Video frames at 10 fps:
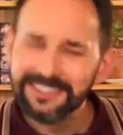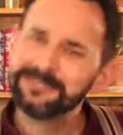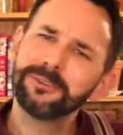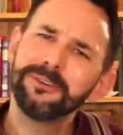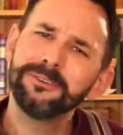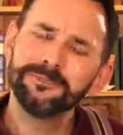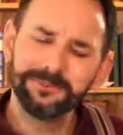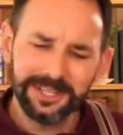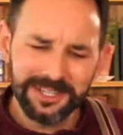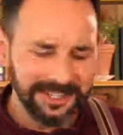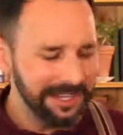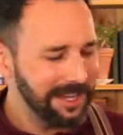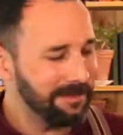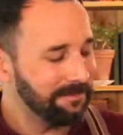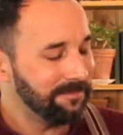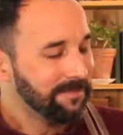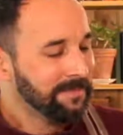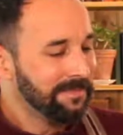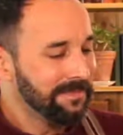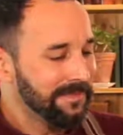Welcome
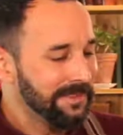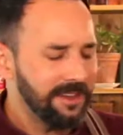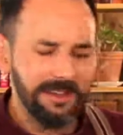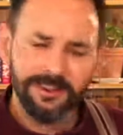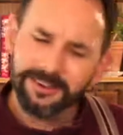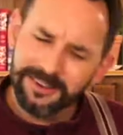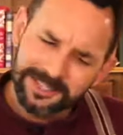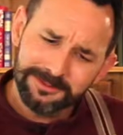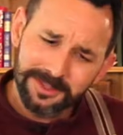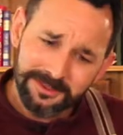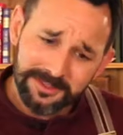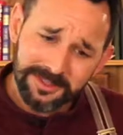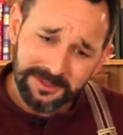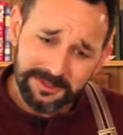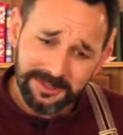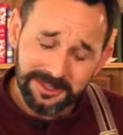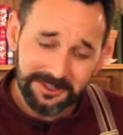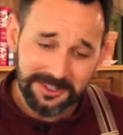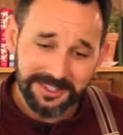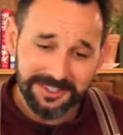to the world.